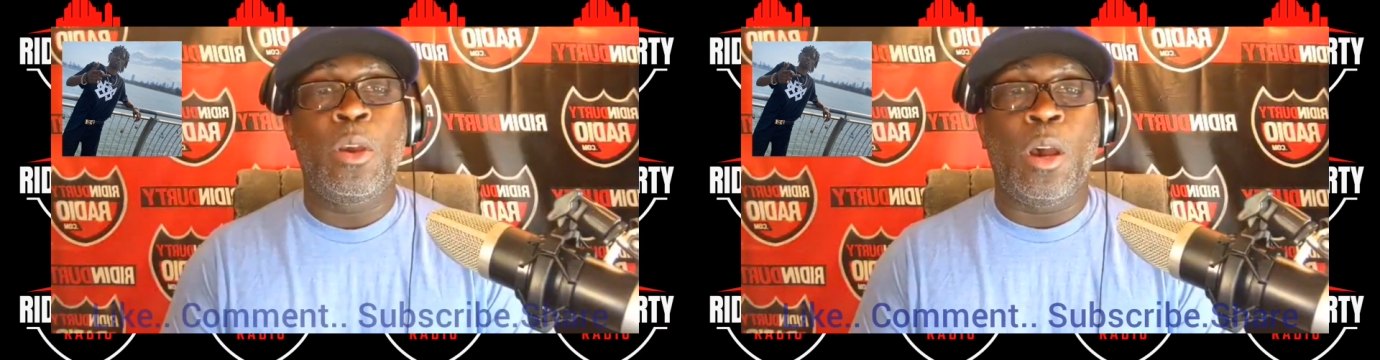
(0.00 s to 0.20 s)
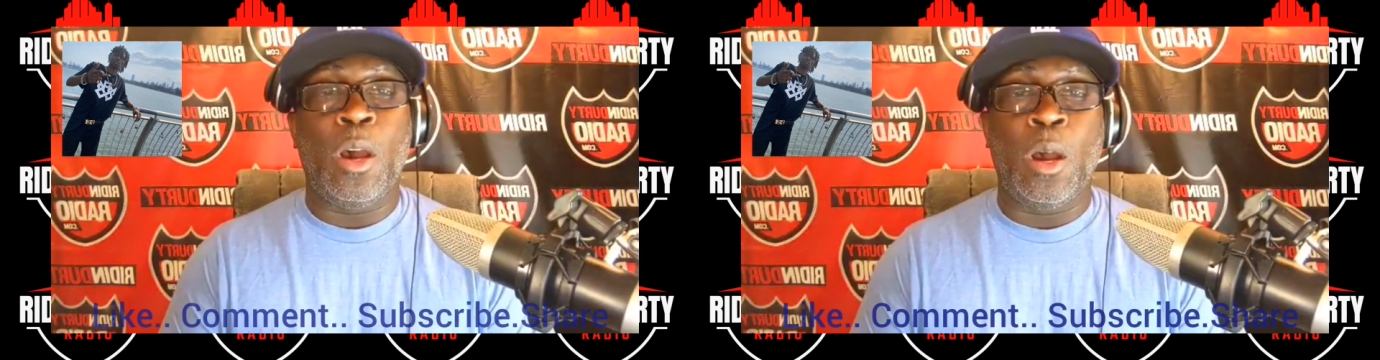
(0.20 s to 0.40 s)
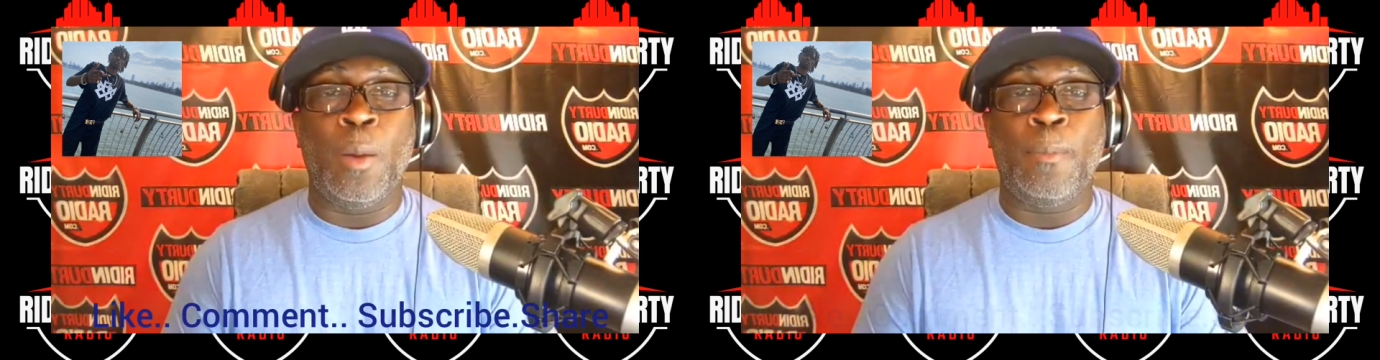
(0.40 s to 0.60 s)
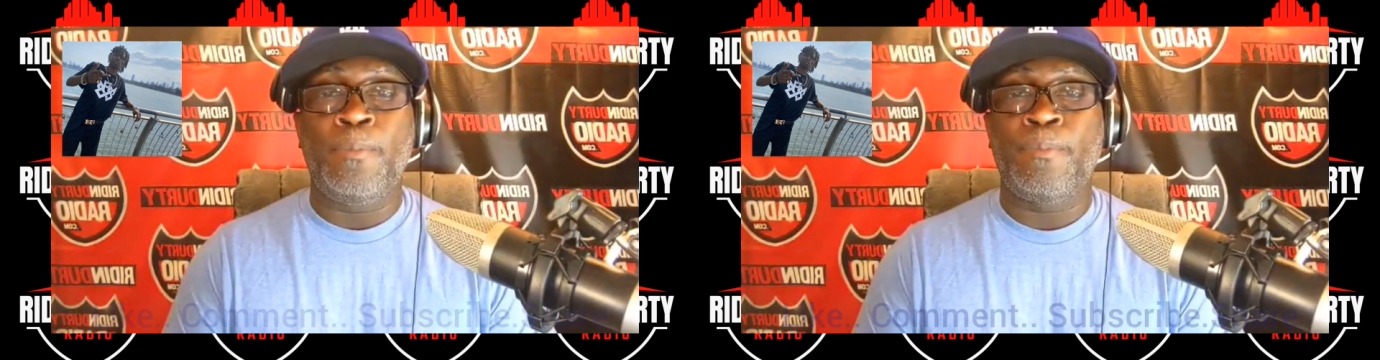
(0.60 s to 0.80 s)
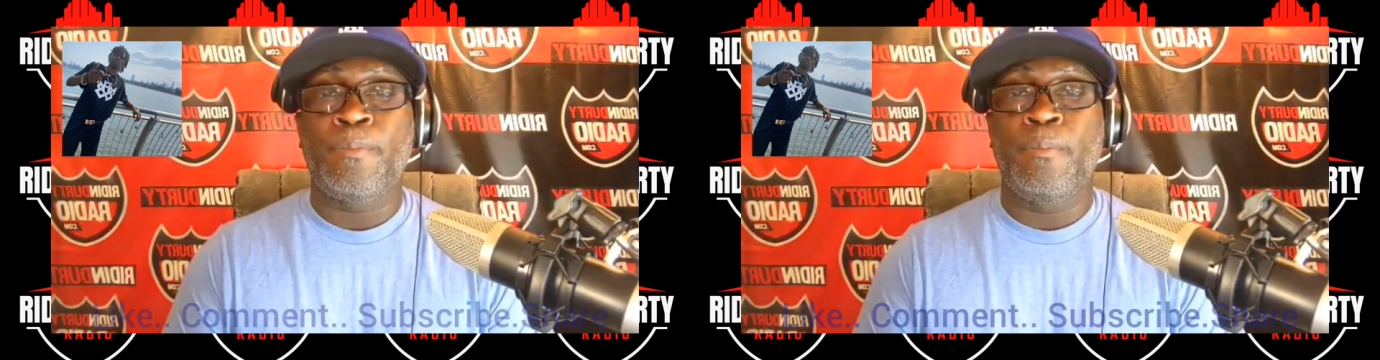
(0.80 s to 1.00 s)
also,
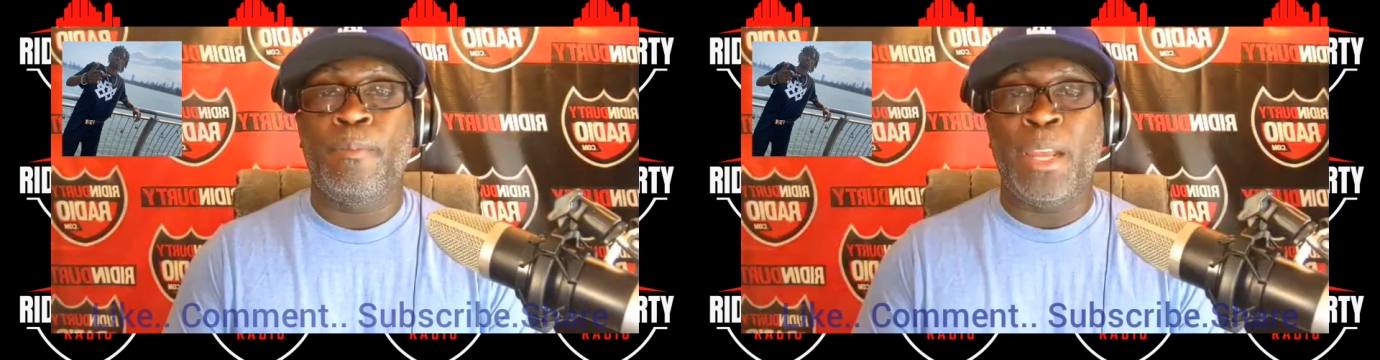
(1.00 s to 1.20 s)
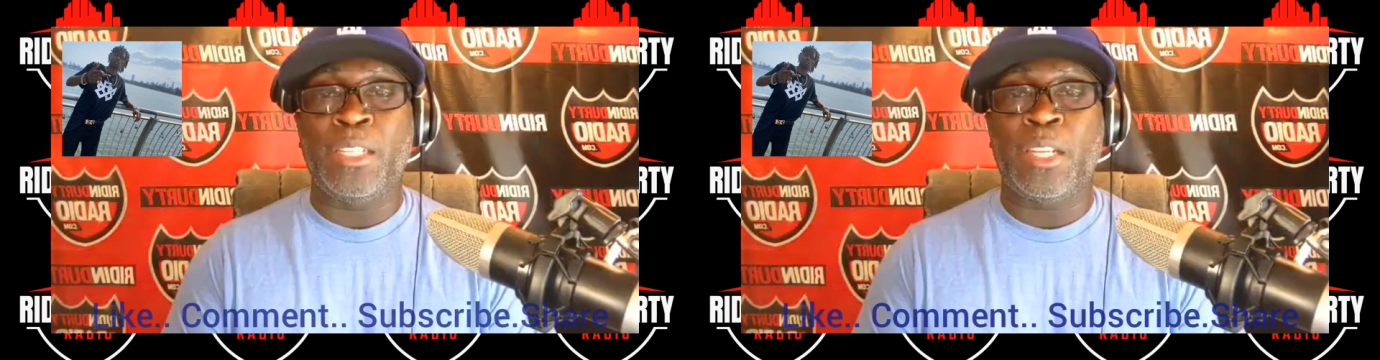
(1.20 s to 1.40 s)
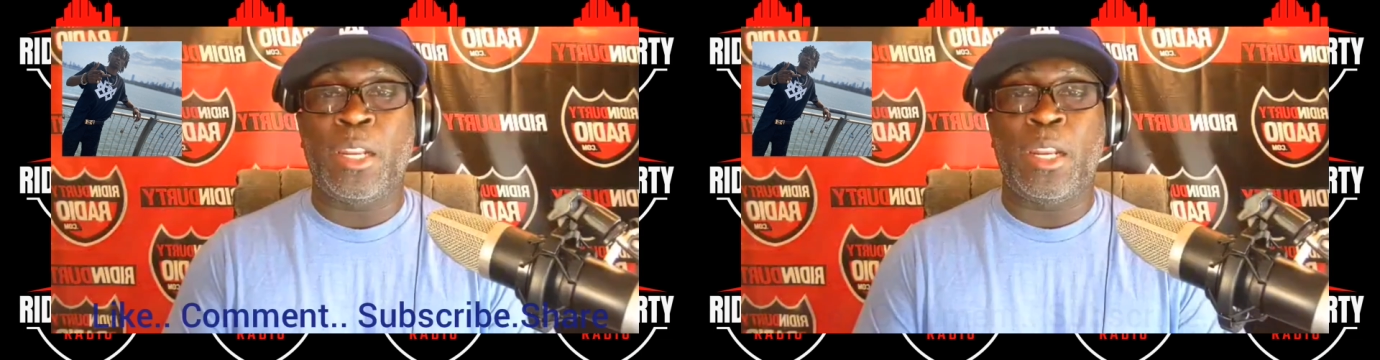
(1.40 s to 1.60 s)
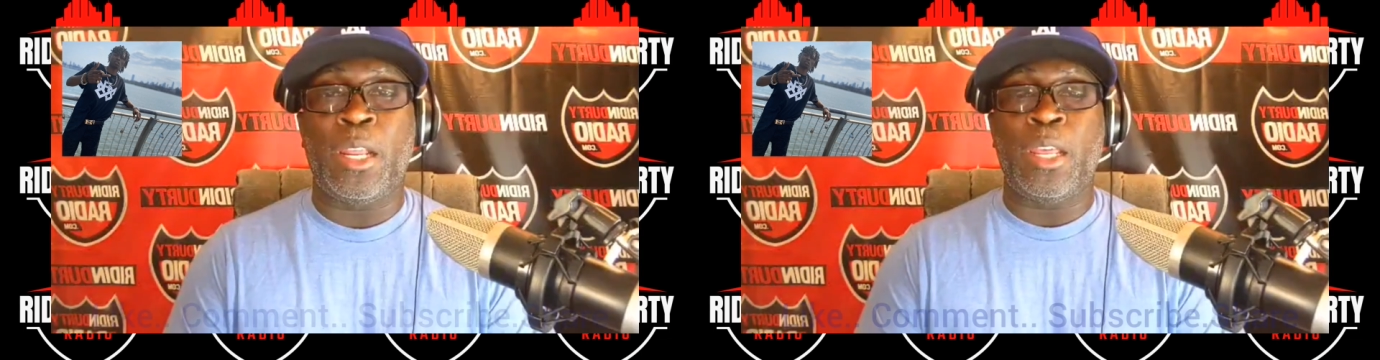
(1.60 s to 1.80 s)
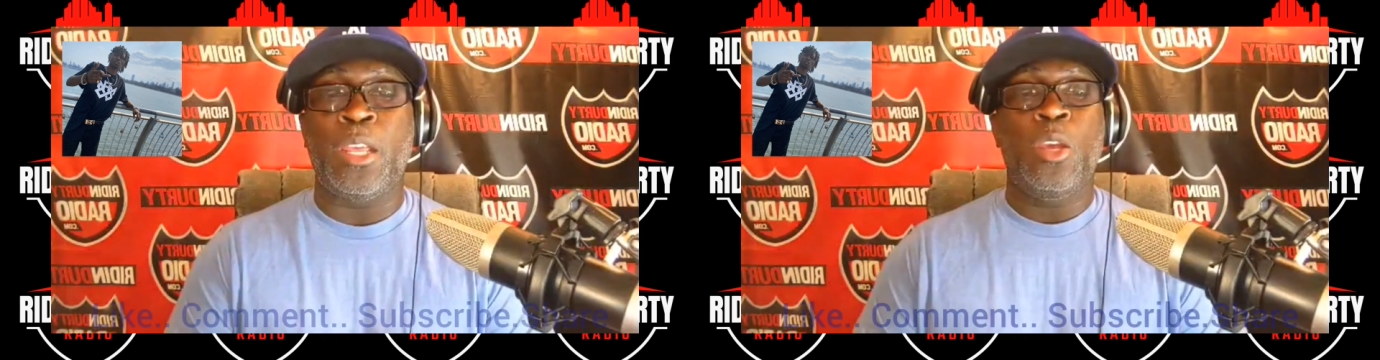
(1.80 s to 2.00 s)
let's talk a little bit
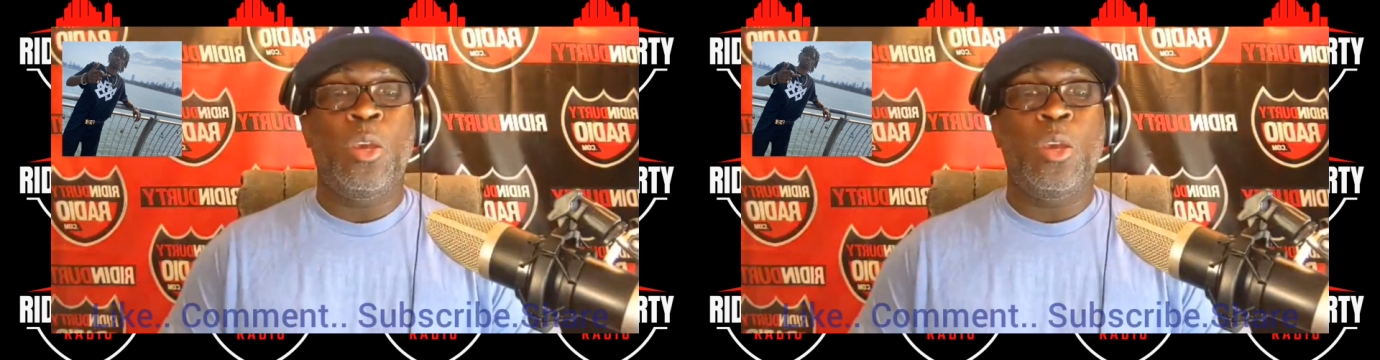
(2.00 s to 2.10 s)
about